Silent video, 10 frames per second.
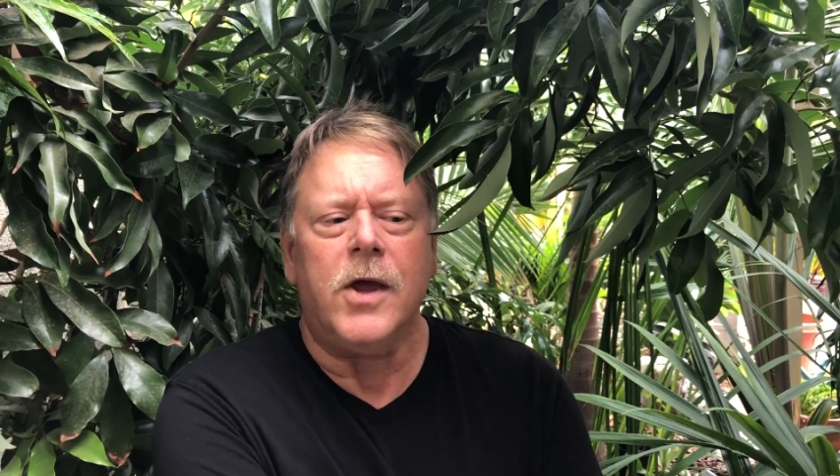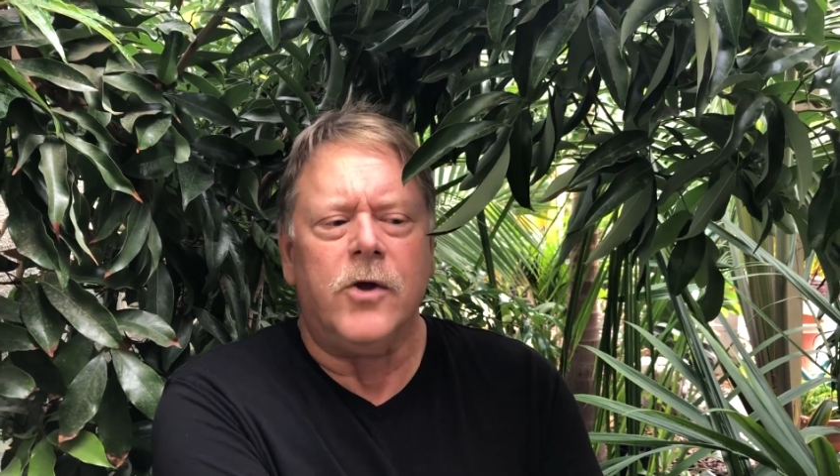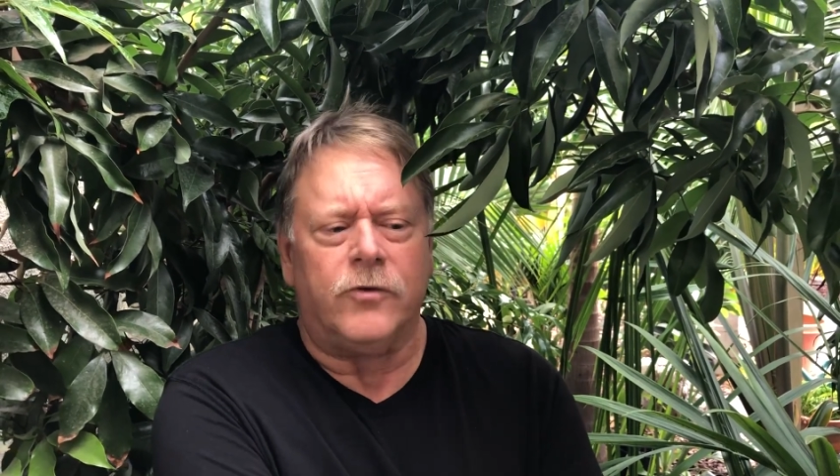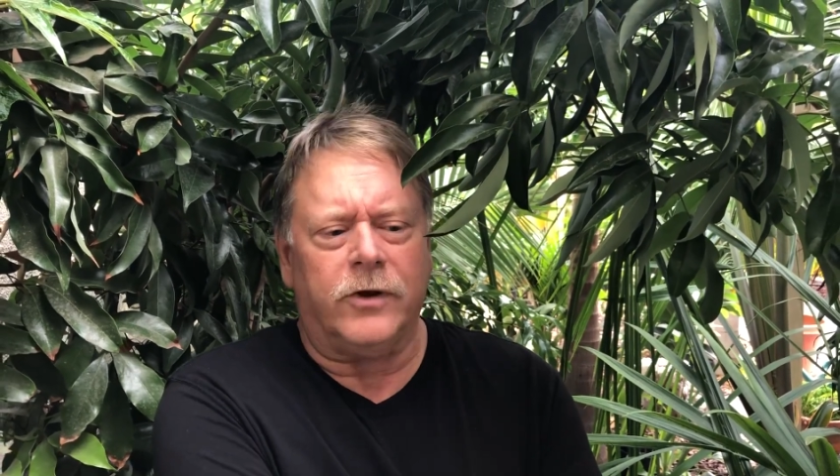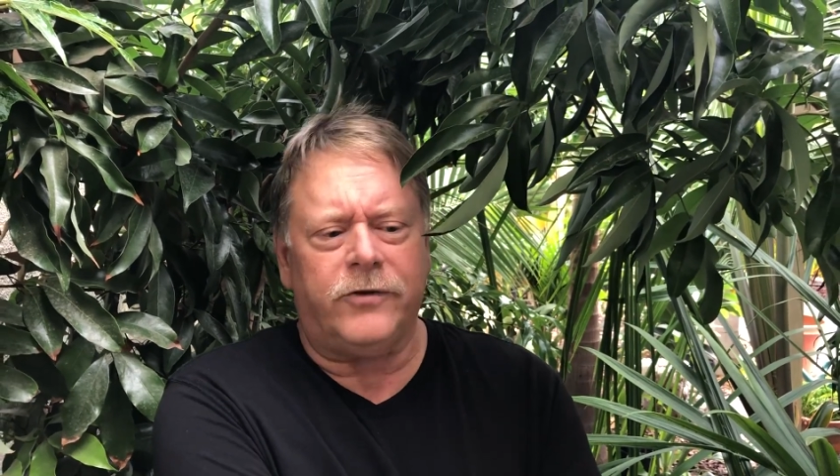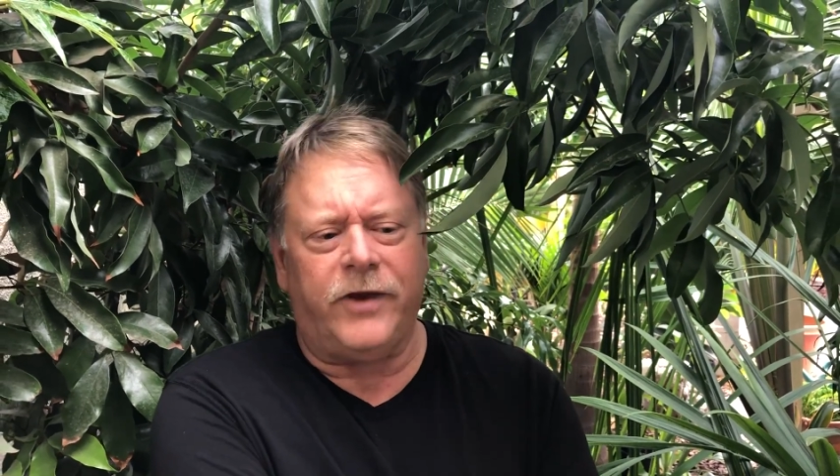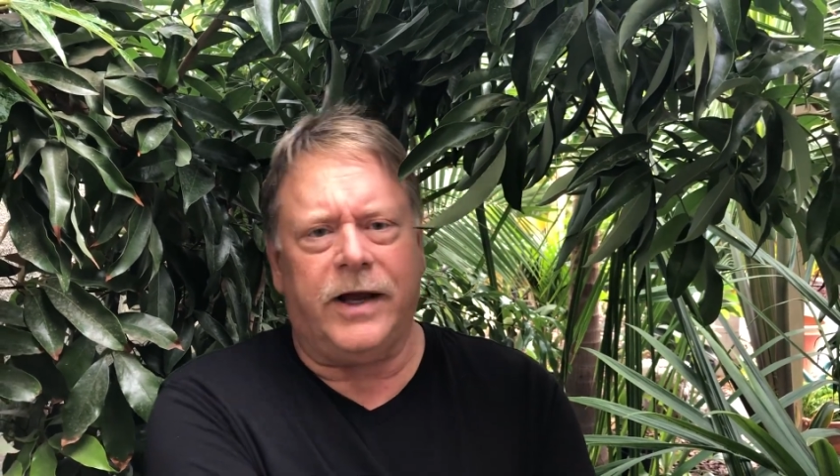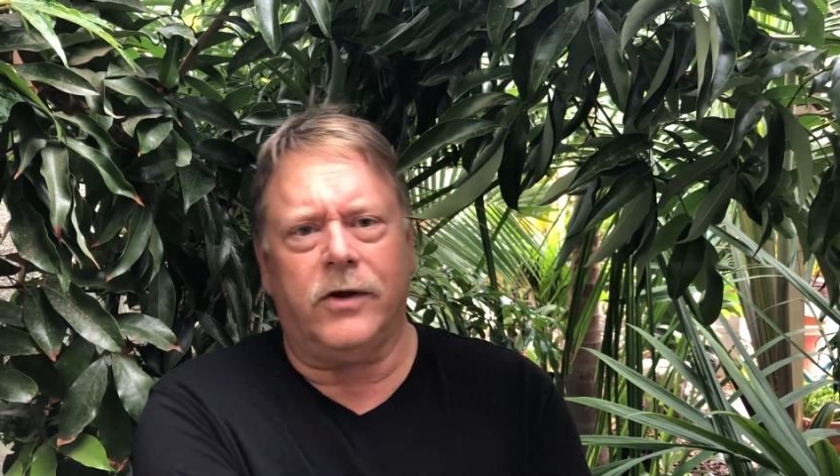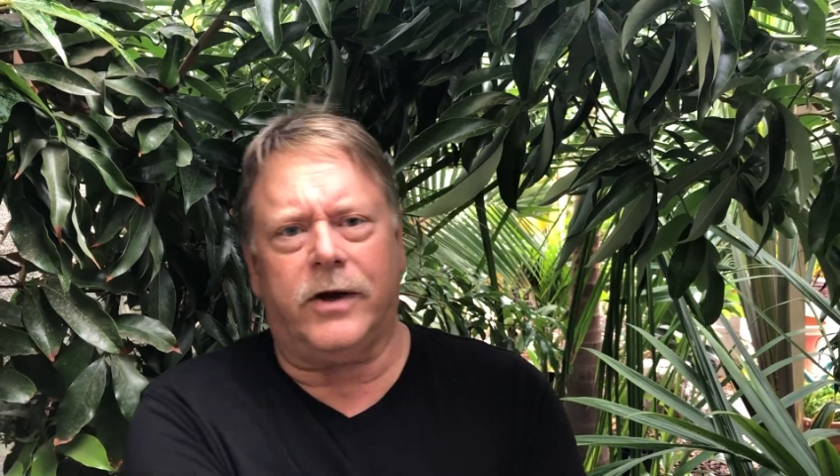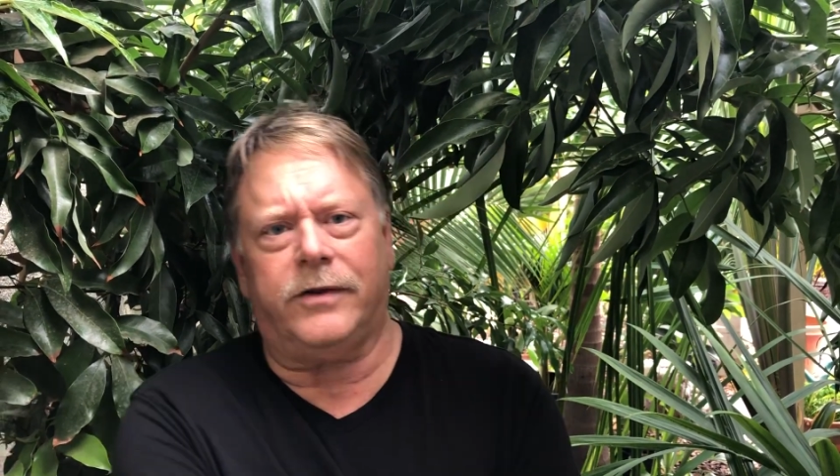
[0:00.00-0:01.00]
So let's take a
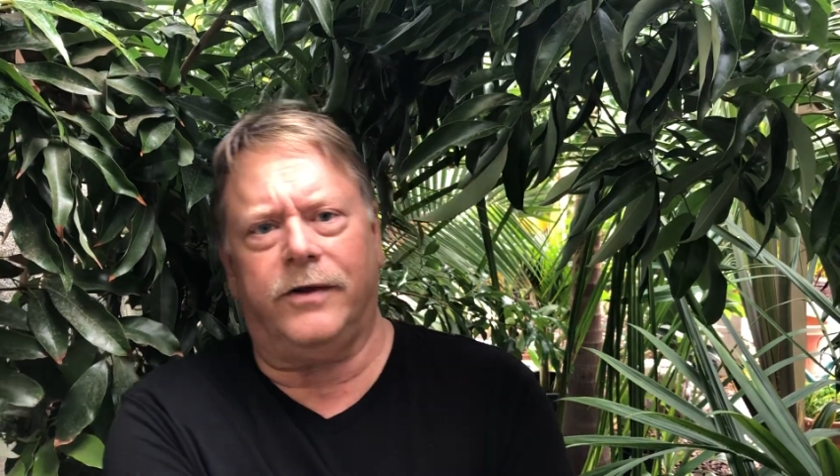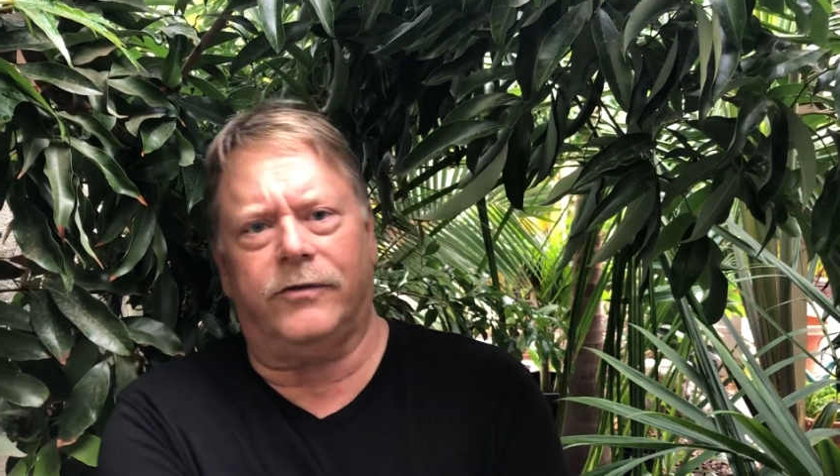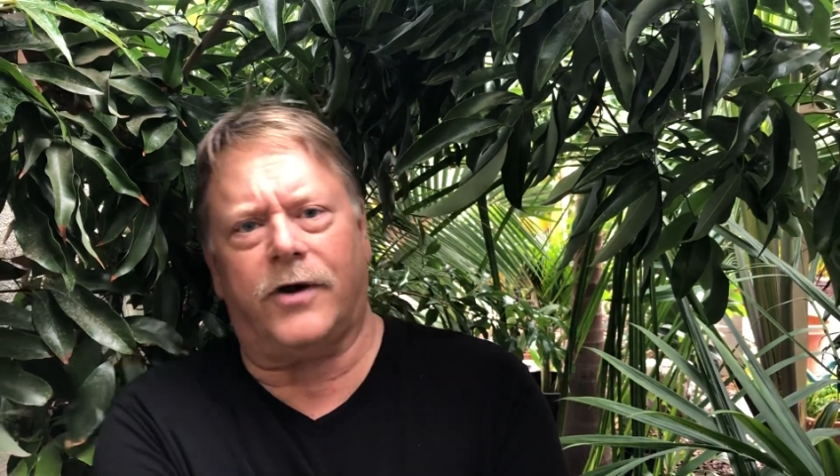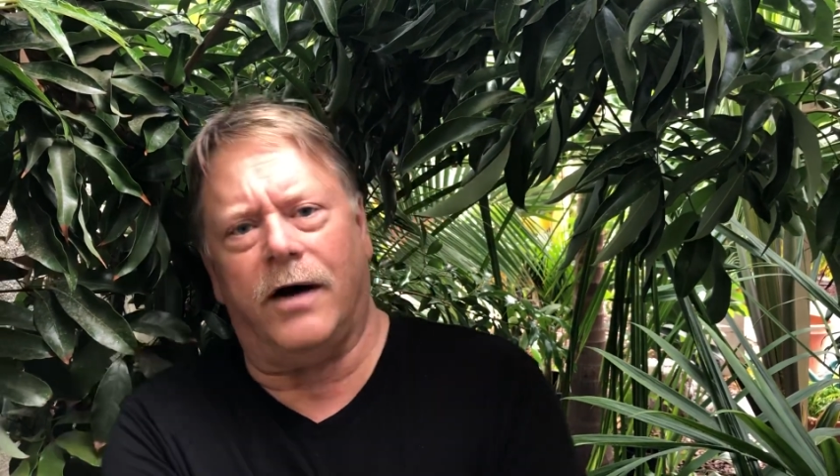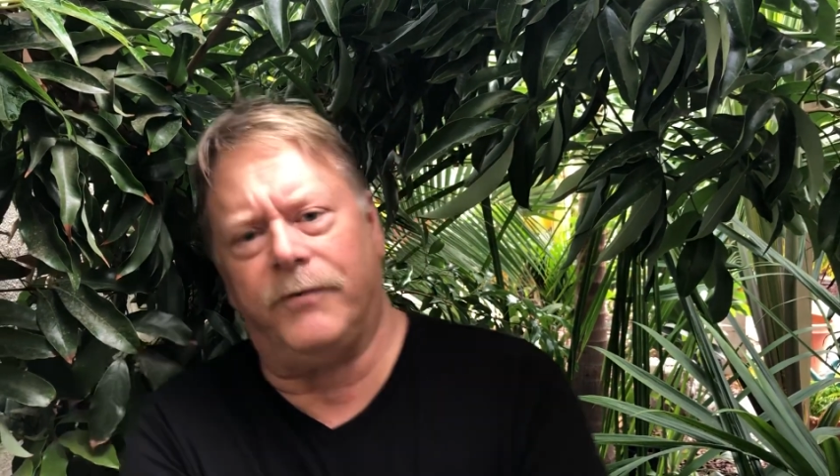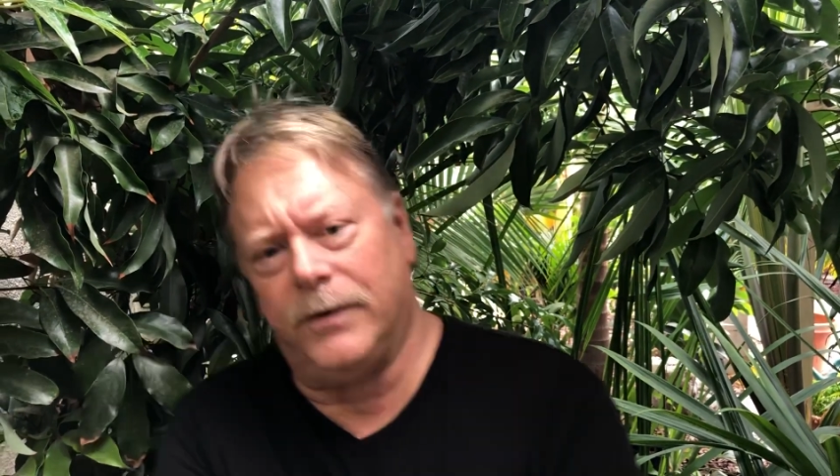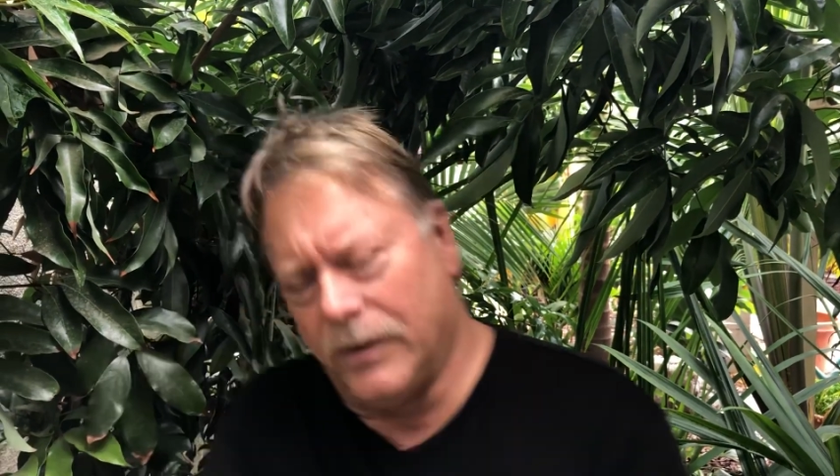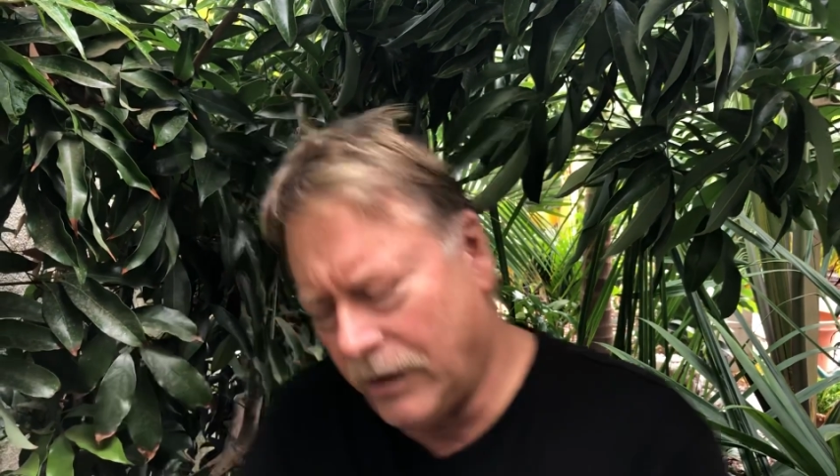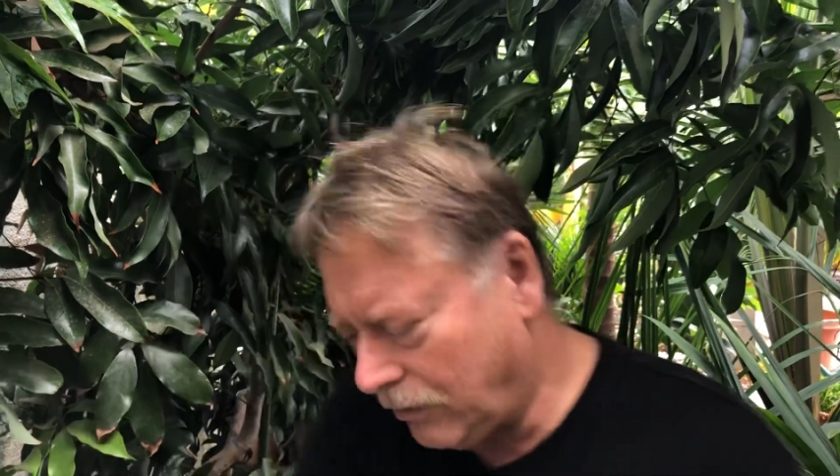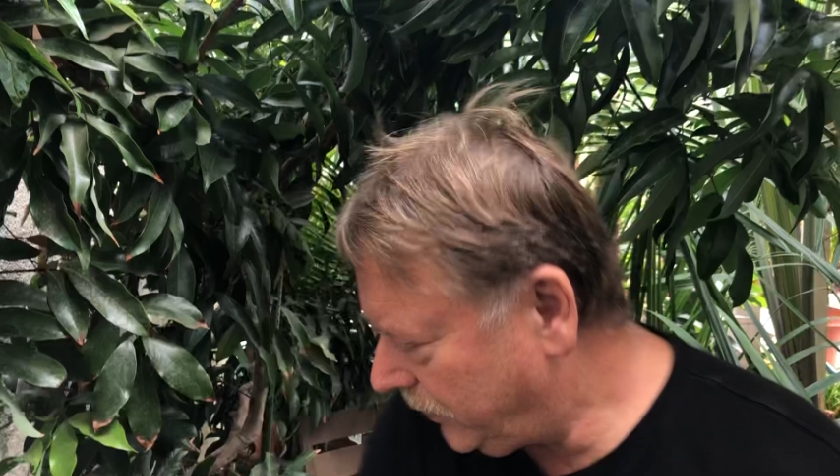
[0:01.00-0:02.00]
look at these
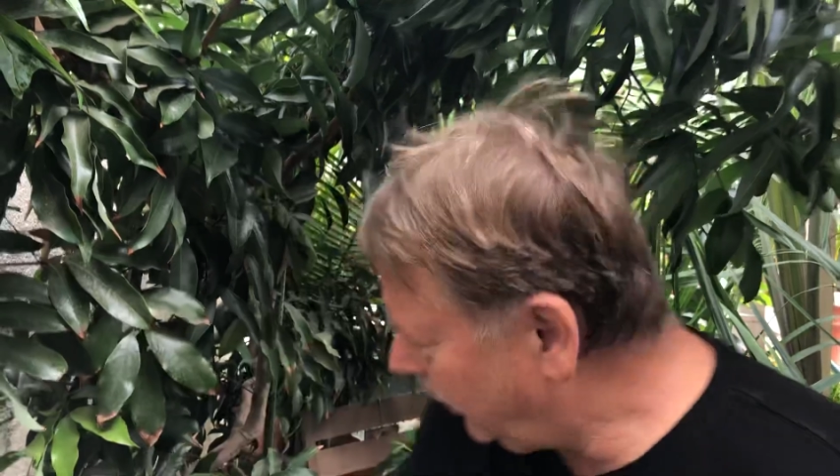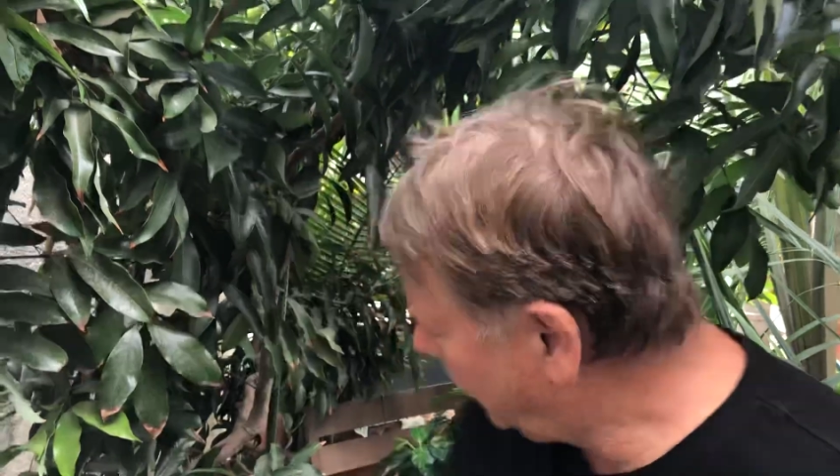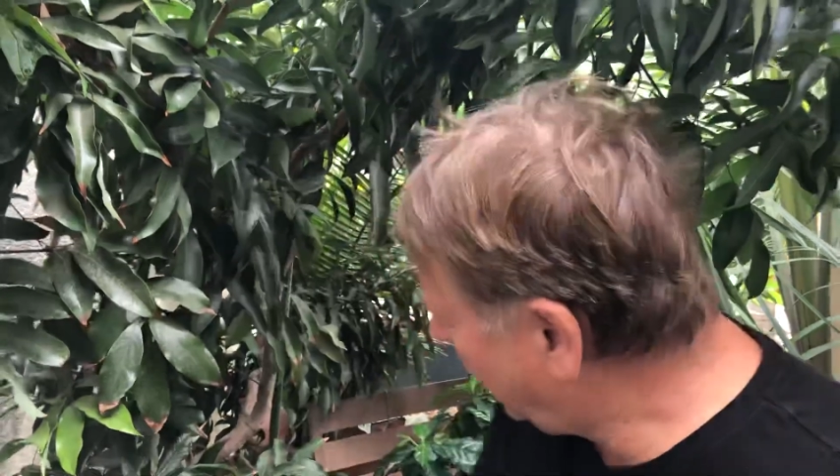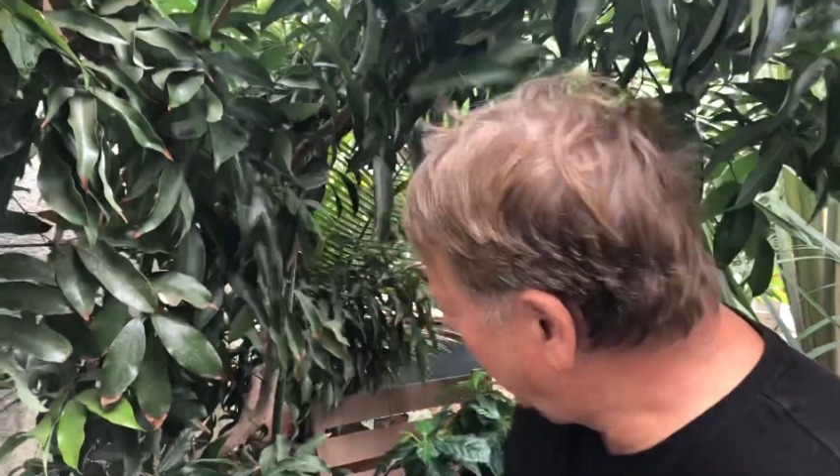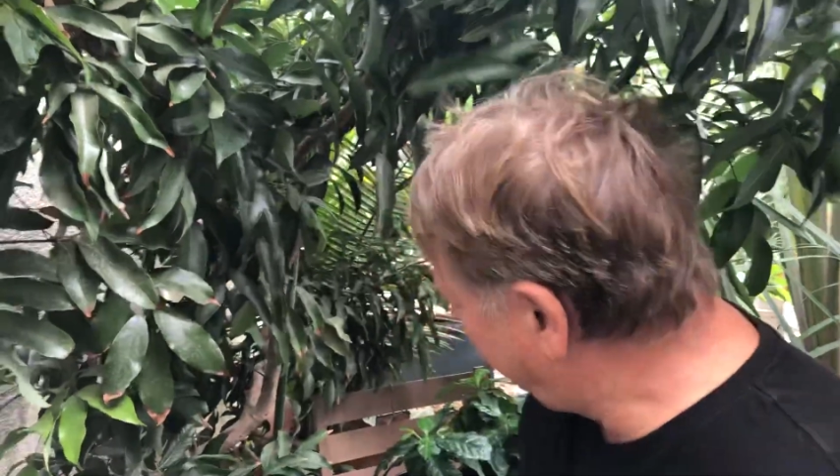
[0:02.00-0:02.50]
little young coffee